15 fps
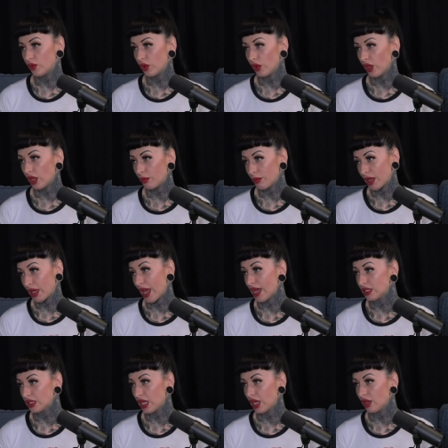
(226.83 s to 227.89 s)
for like my
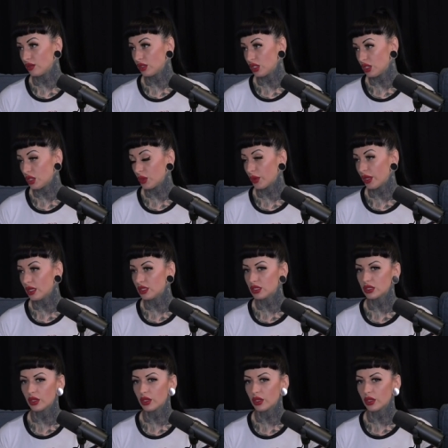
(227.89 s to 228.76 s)
CAT scan to do it.